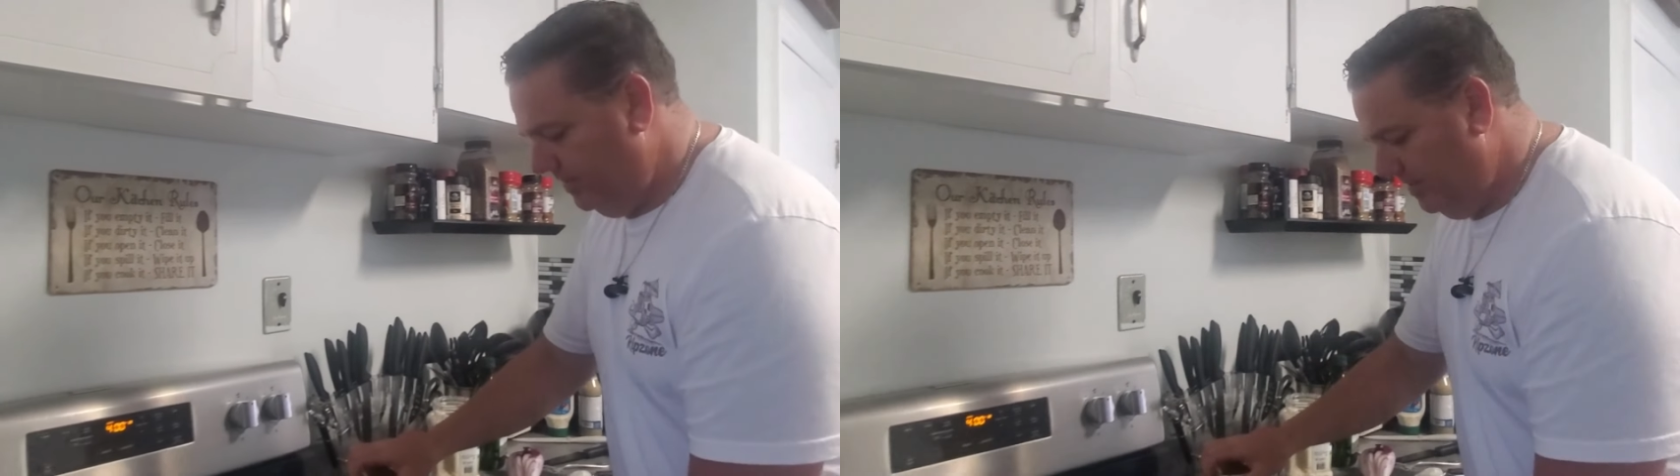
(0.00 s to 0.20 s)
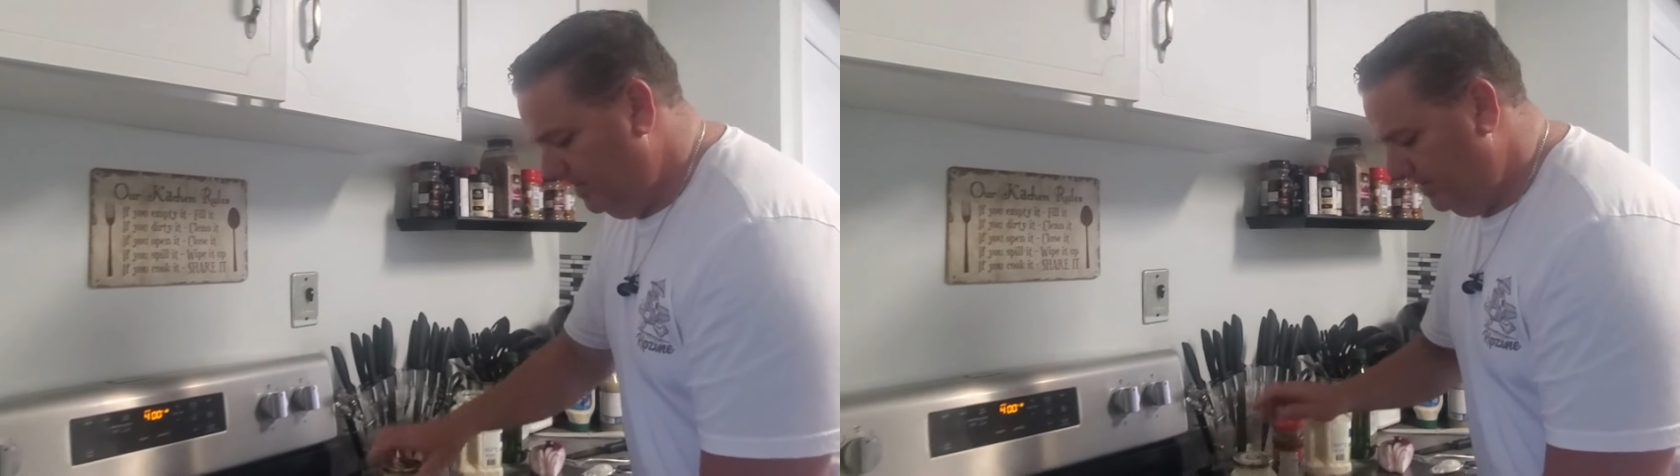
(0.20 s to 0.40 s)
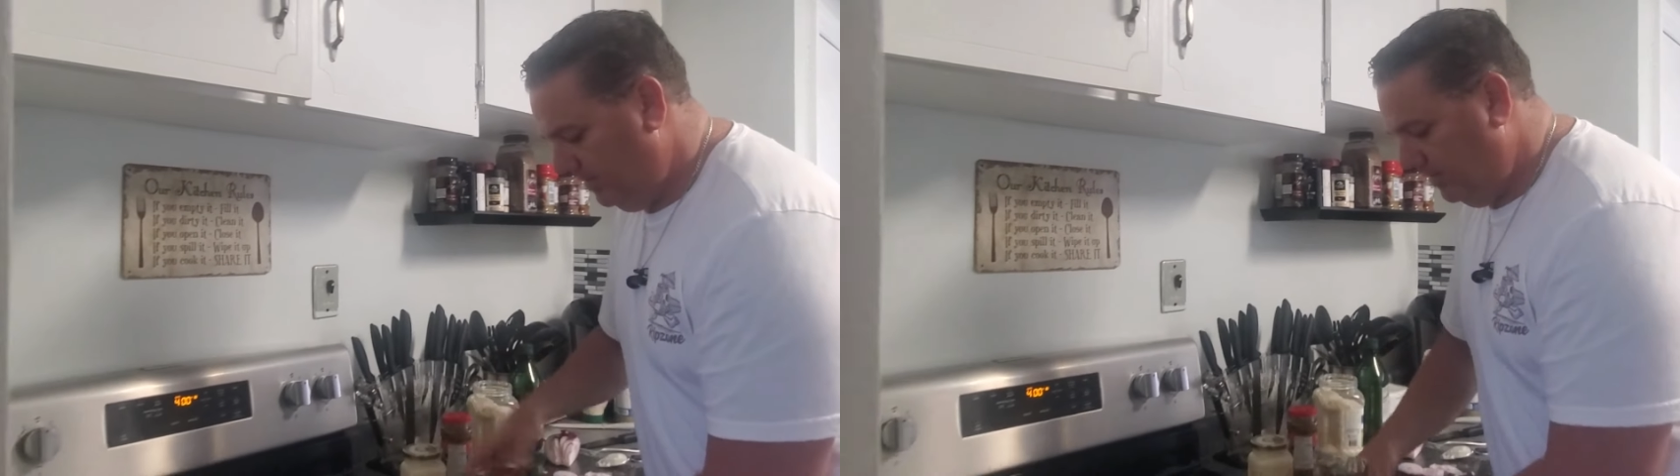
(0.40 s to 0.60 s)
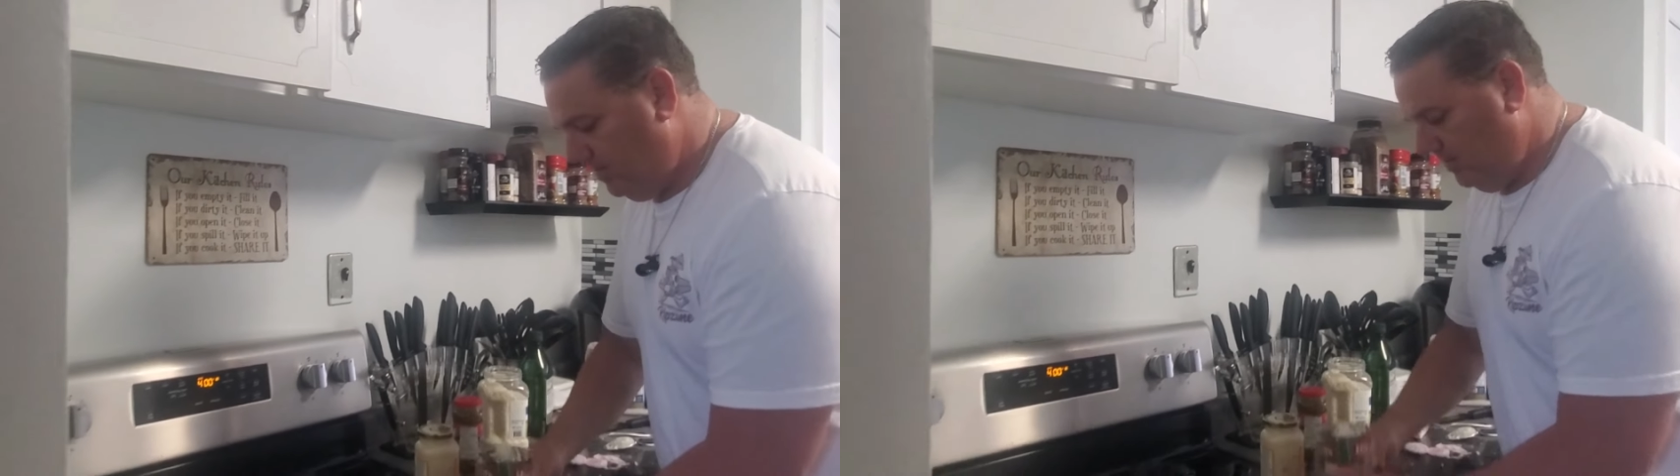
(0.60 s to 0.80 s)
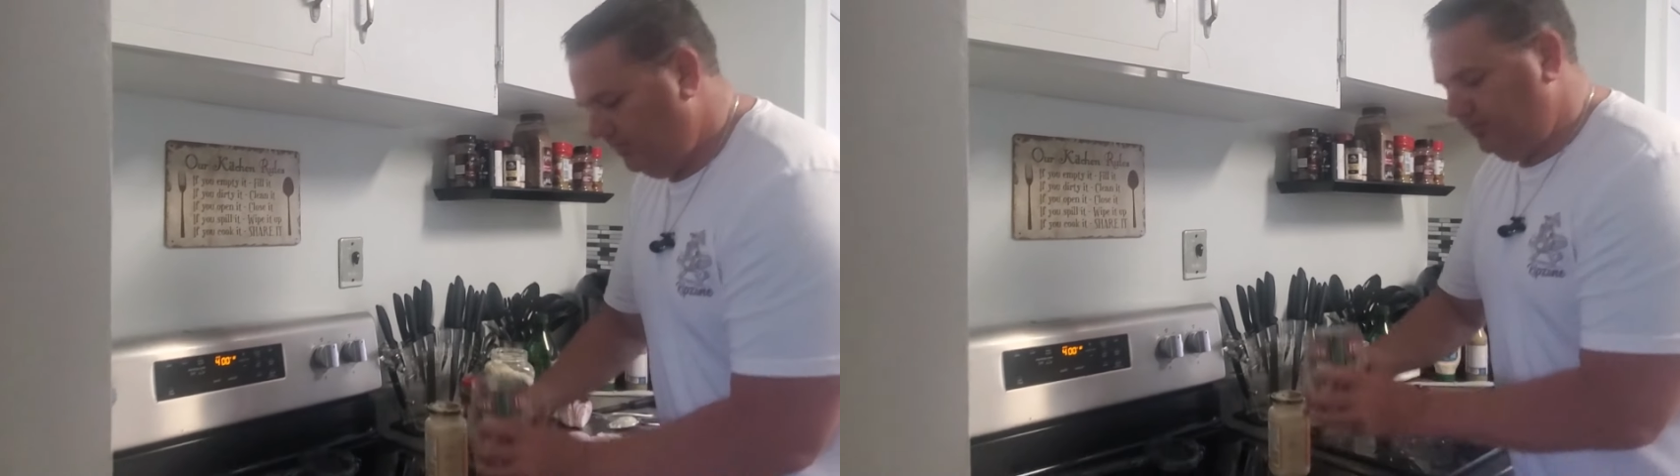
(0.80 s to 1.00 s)

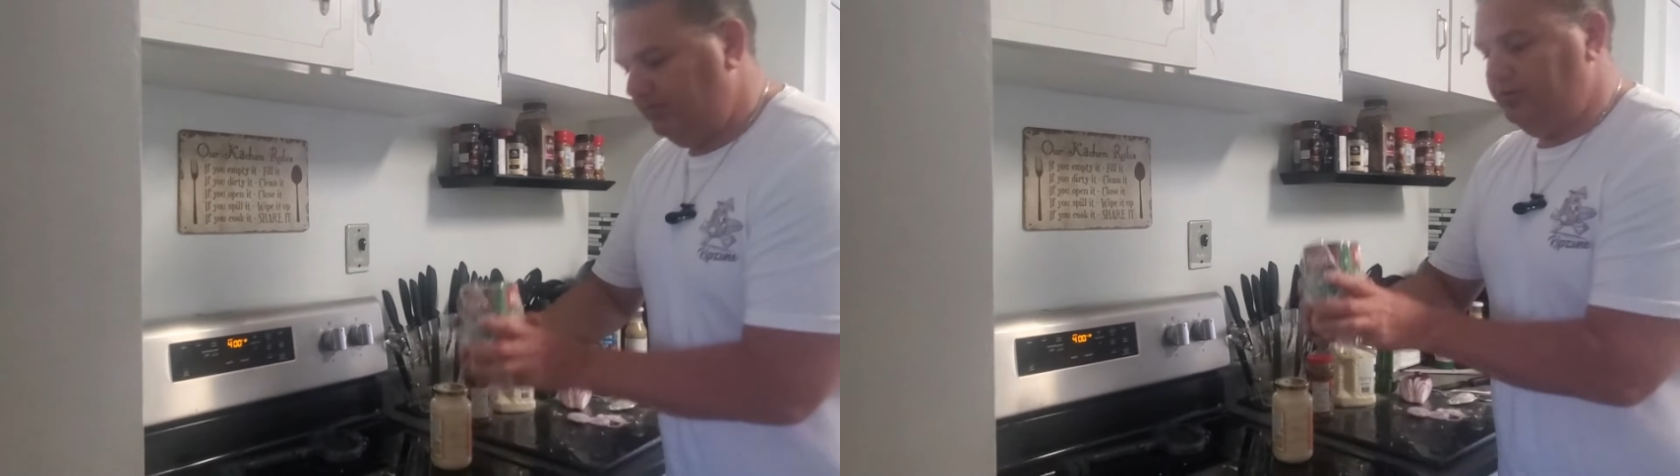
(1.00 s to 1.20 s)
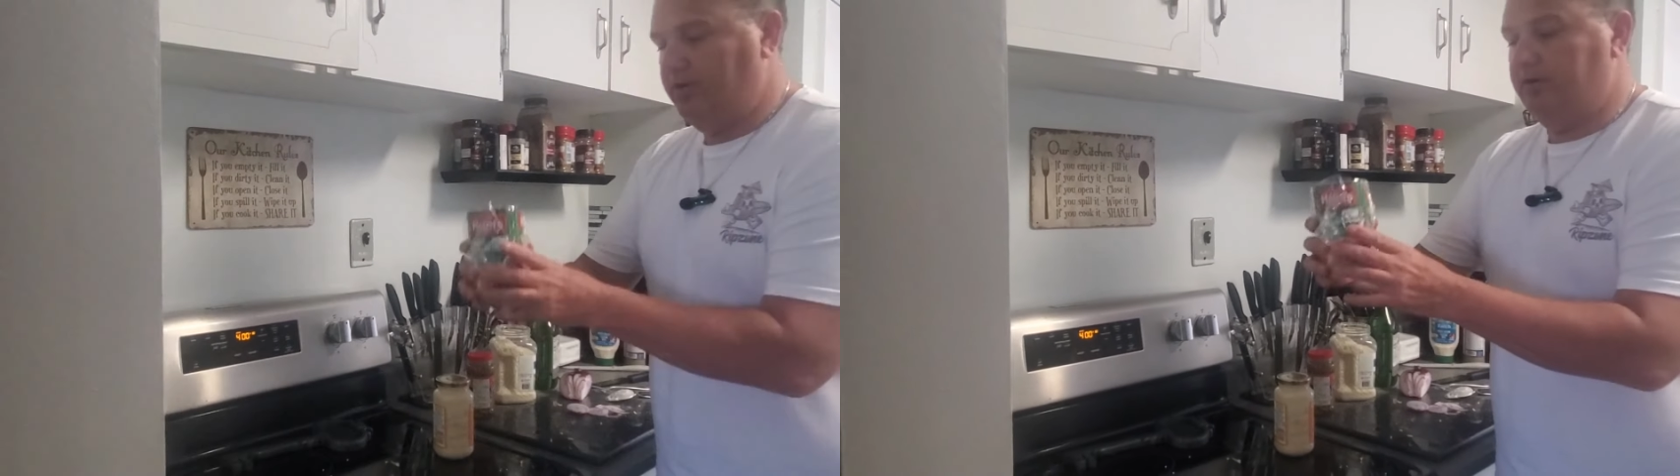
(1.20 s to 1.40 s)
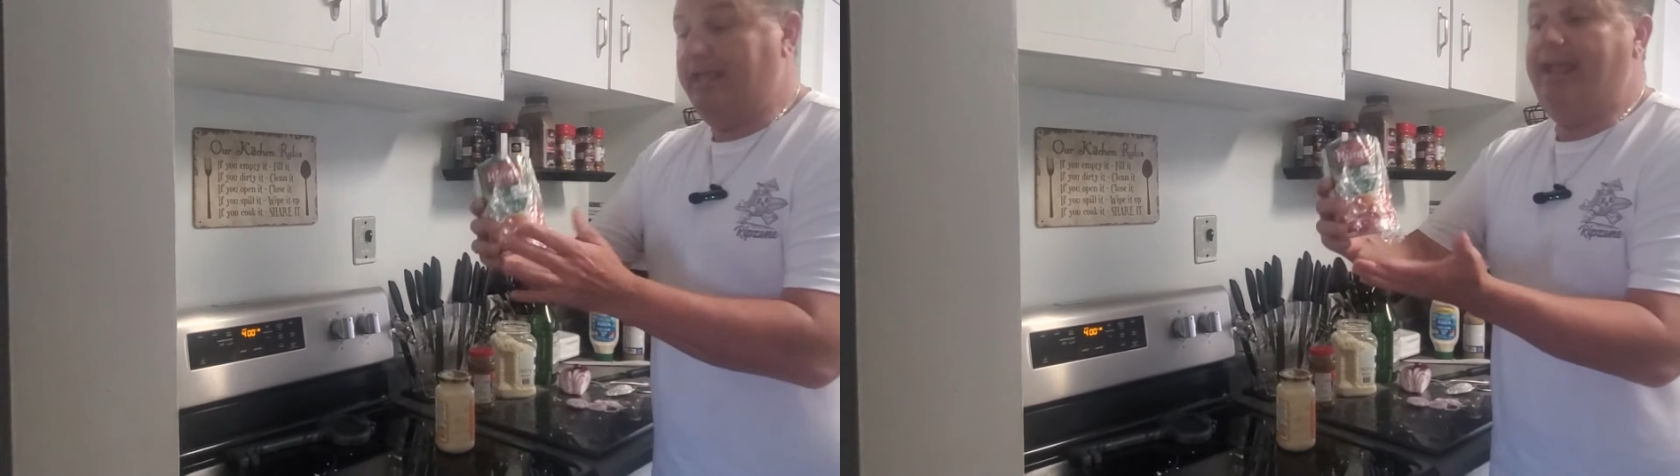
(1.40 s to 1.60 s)
3/4 of a